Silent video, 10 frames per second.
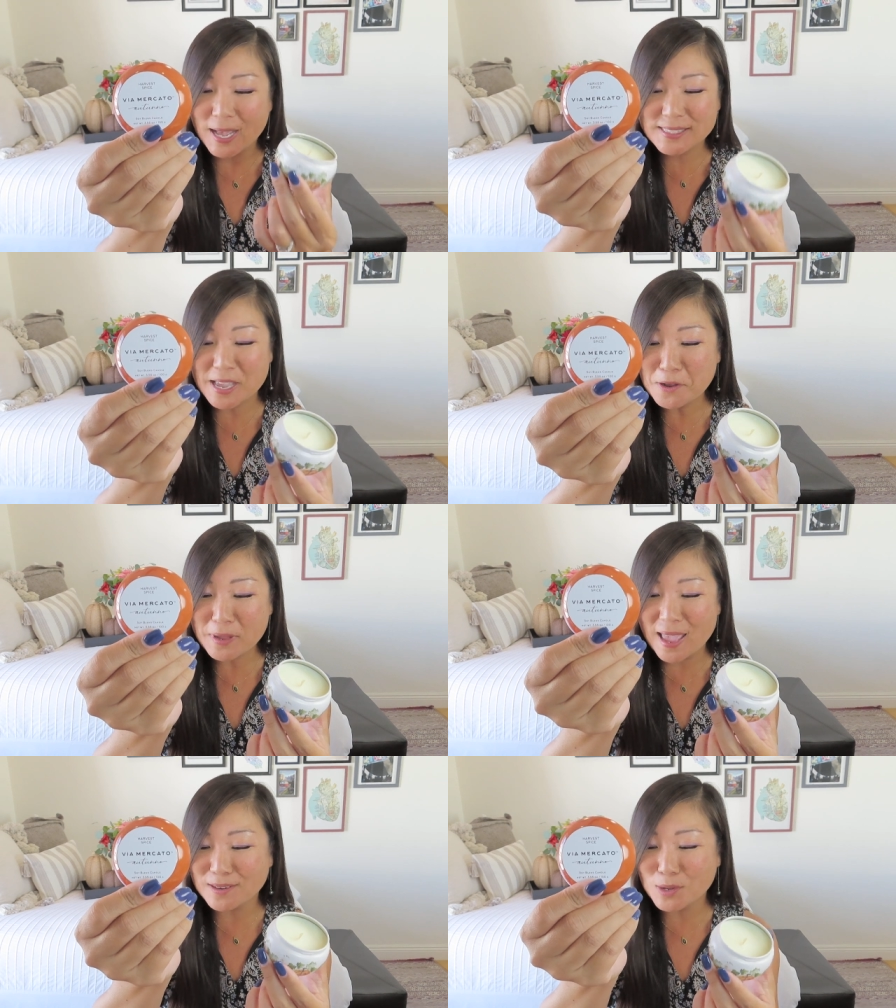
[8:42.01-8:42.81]

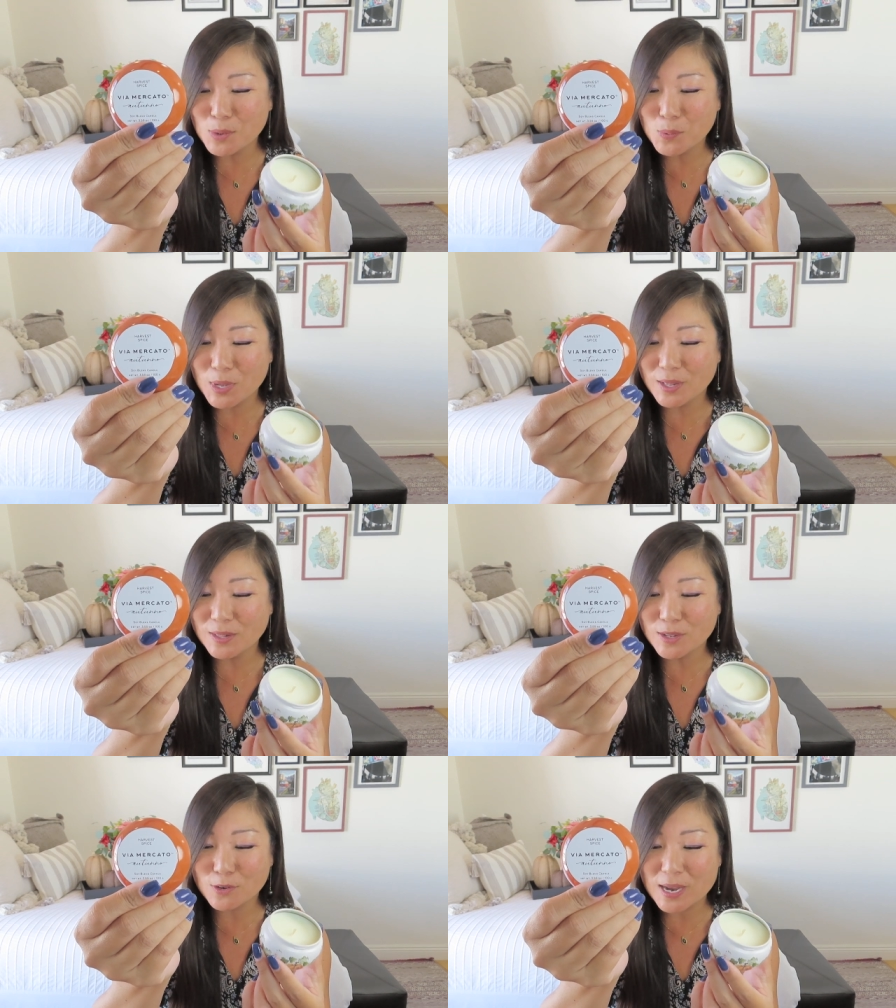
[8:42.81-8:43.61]
Autunno candle
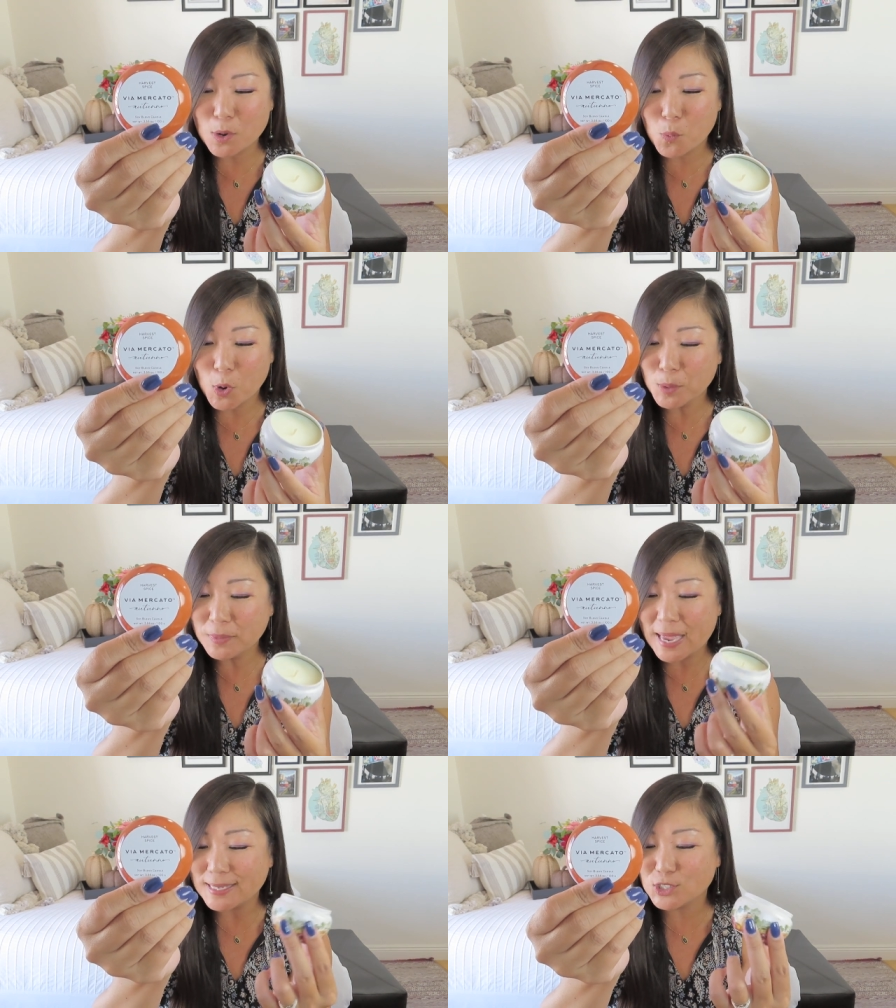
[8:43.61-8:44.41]
will create a
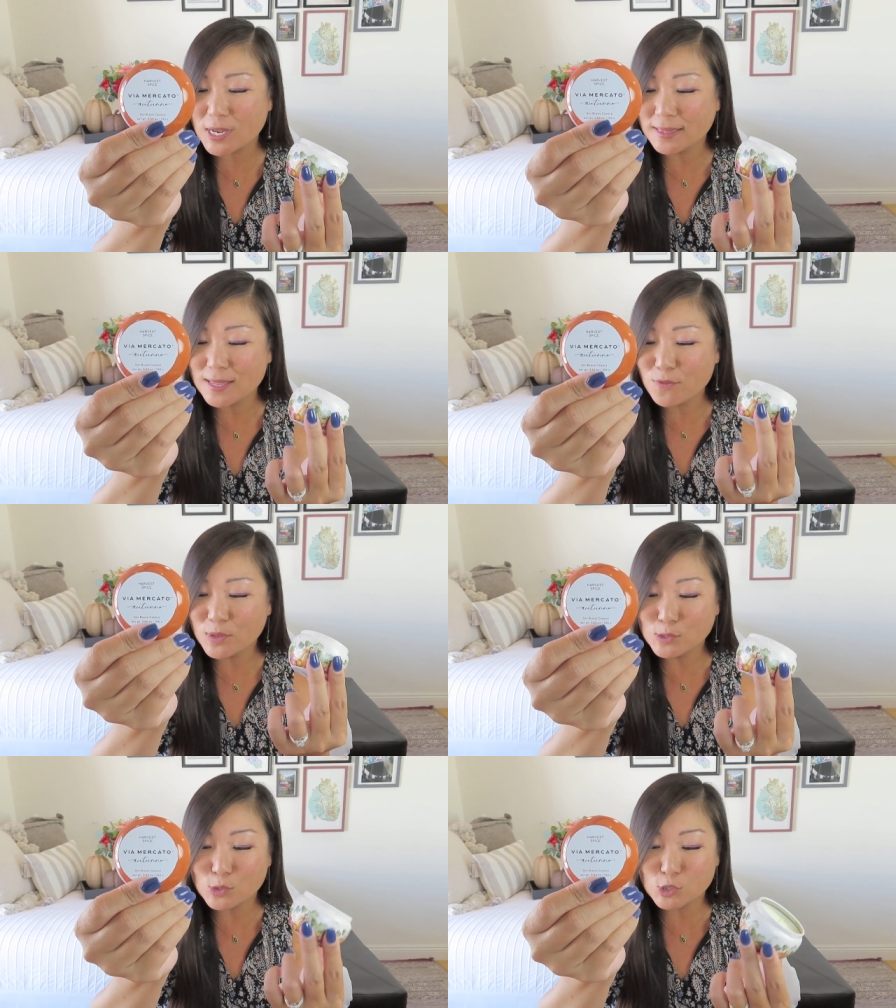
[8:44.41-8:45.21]
warm light and gently
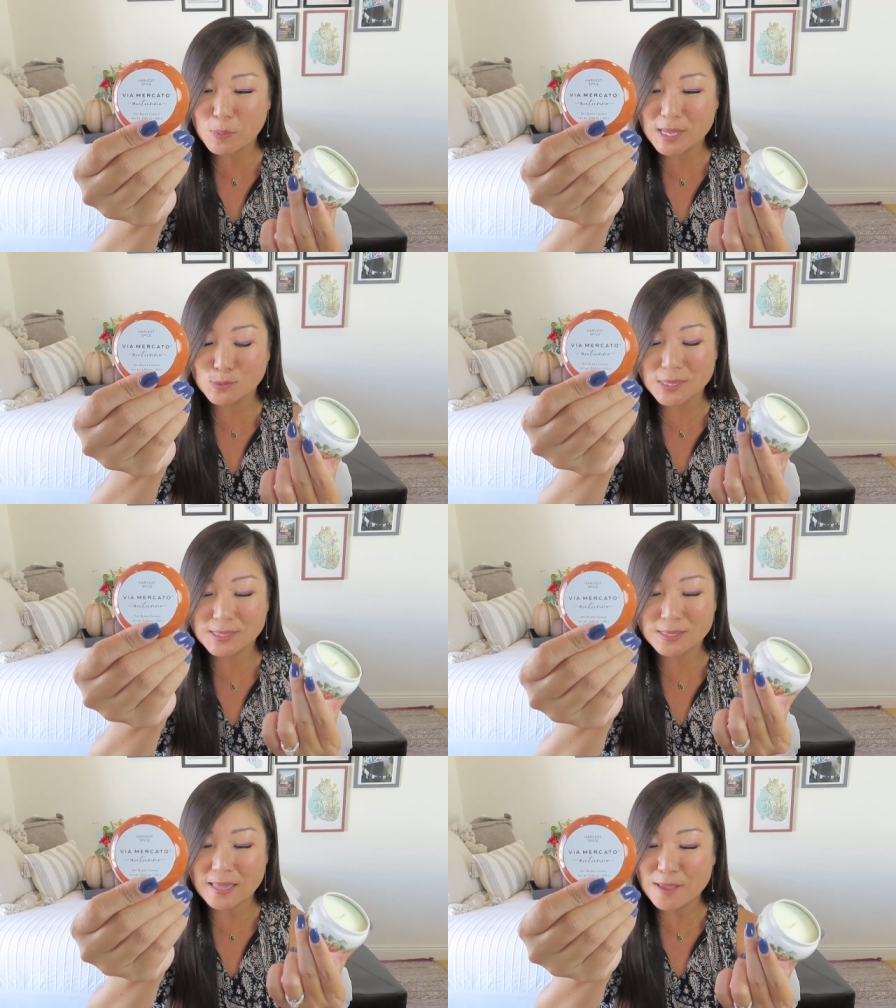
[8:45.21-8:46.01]
fills your space with
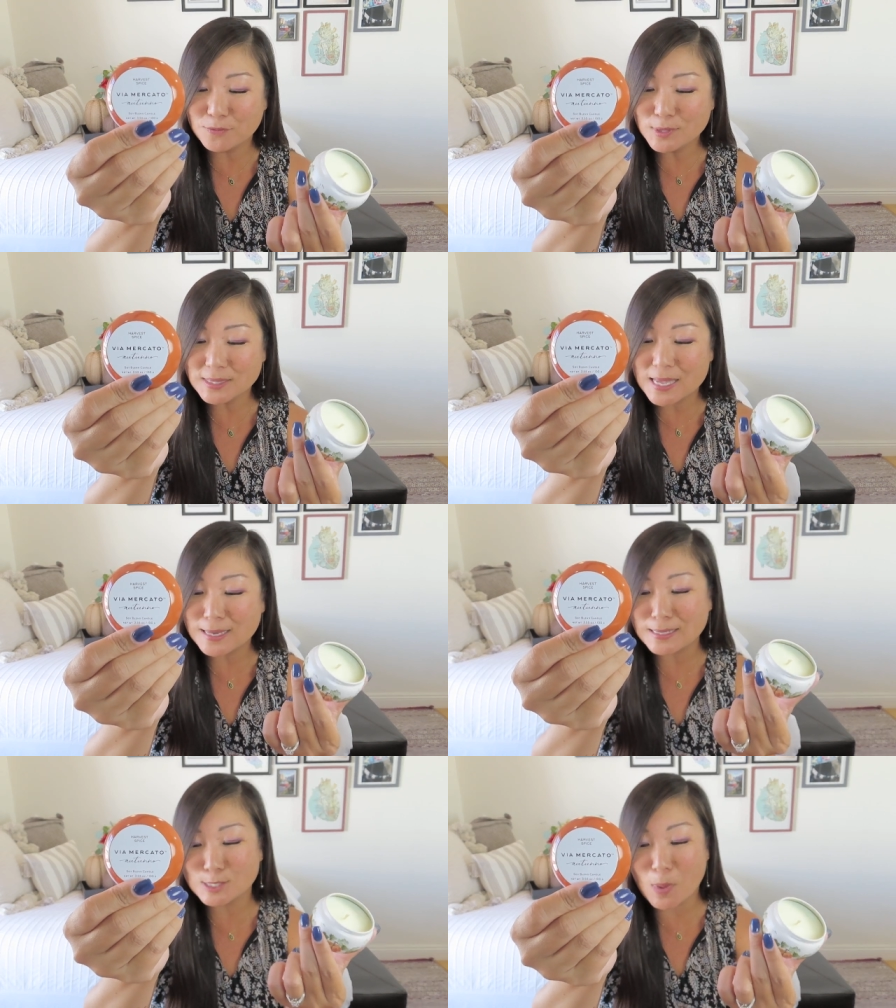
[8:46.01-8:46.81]
its delightful
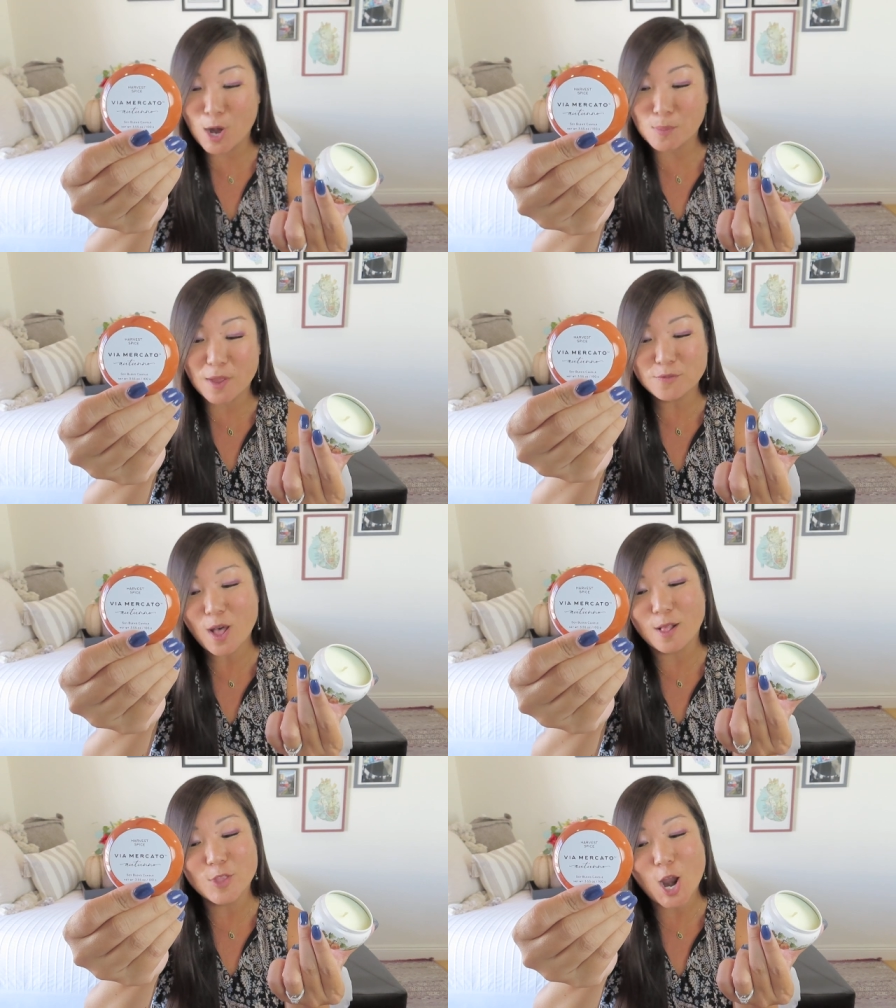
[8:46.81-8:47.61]
scent inspired by fall.